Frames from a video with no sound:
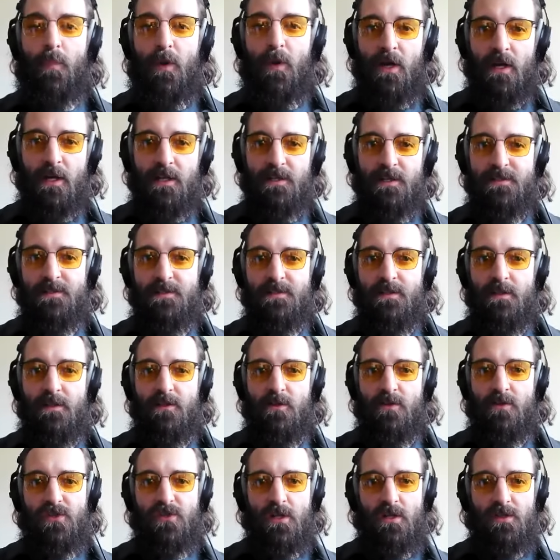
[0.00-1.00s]
but
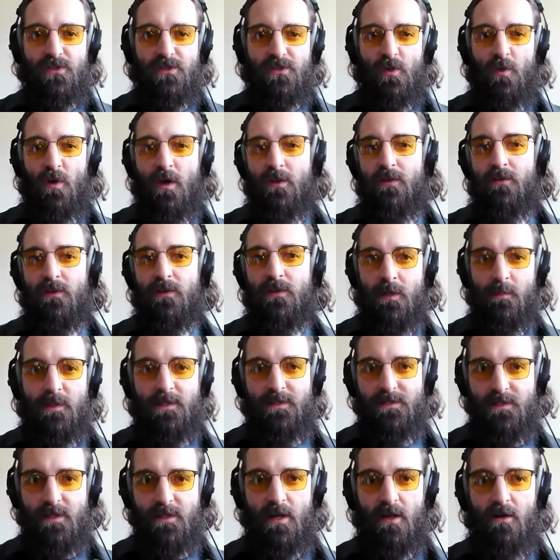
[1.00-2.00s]
there's also other
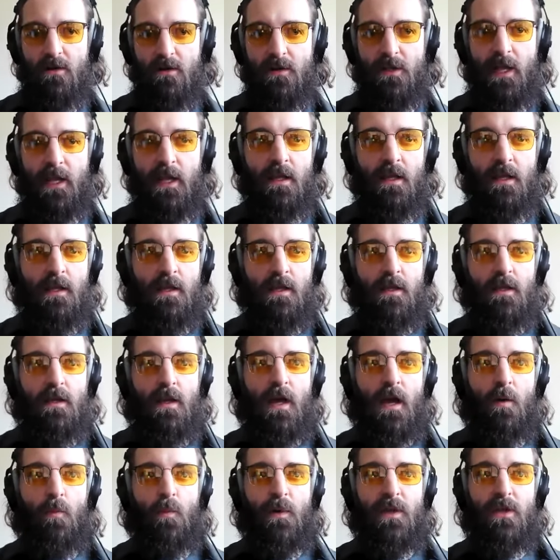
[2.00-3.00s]
limits there. Like
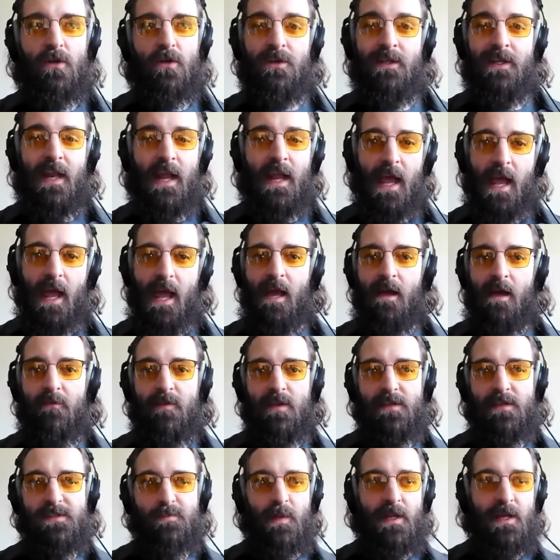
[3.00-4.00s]
we couldn't
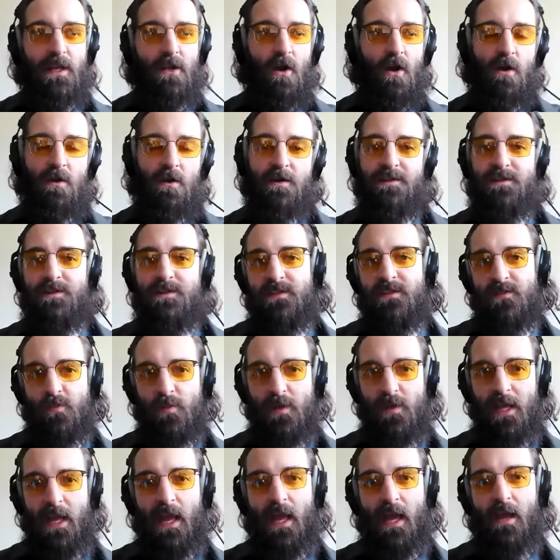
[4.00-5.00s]
have as many artists as
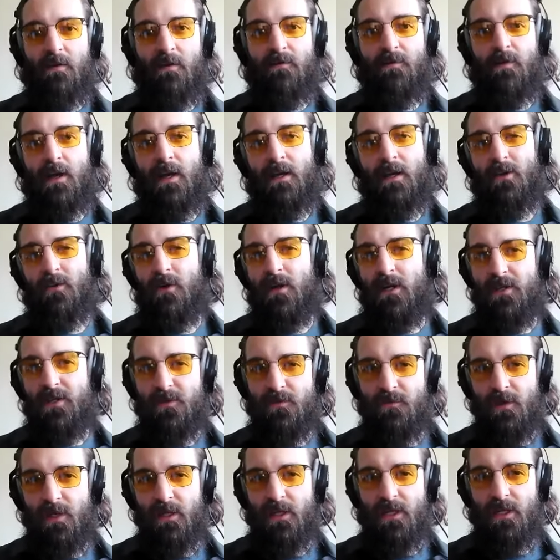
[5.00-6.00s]
we have on
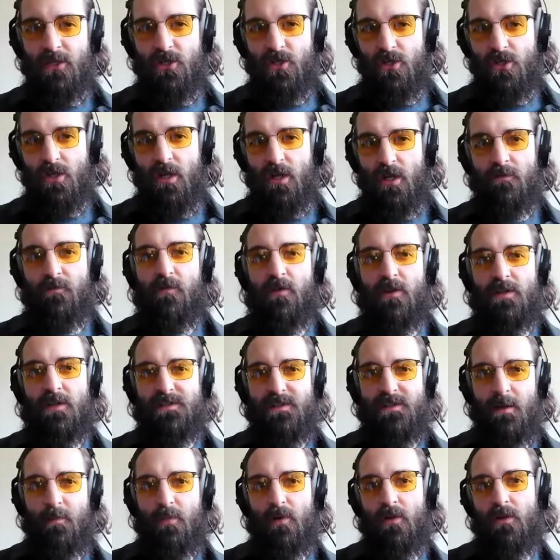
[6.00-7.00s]
Greenwich Village, for
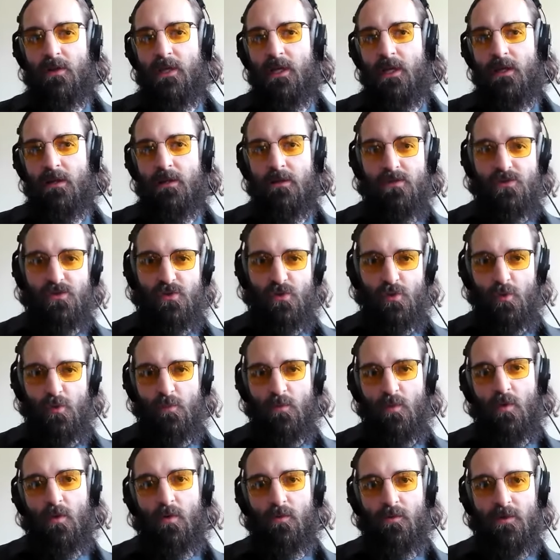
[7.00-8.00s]
example, in
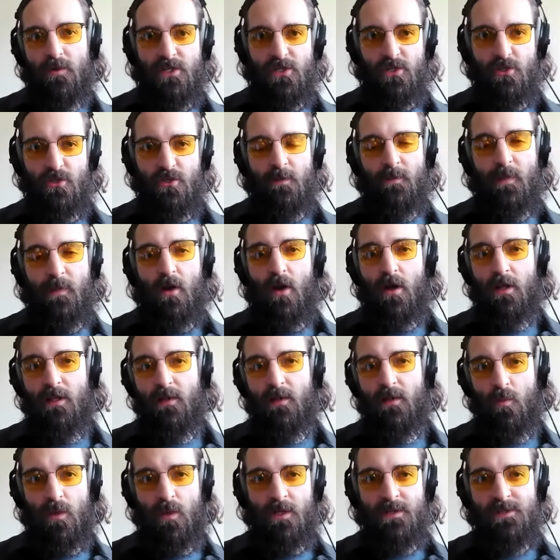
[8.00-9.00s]
Zoom or Restream
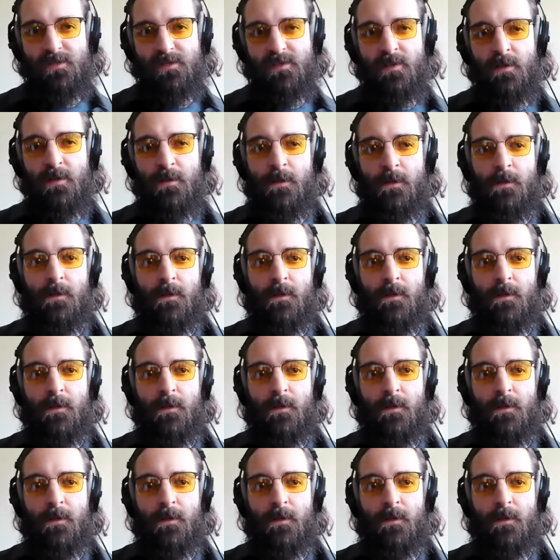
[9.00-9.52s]
all at once.